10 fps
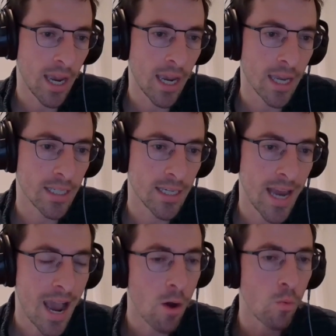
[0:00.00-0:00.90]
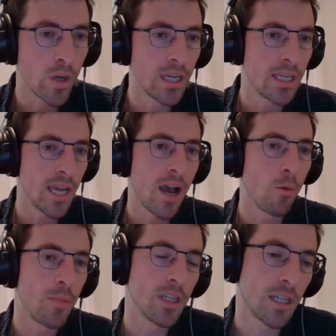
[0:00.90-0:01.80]
and now we need to
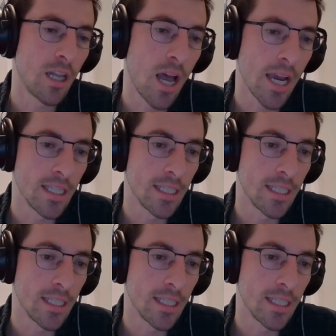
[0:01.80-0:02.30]
help this client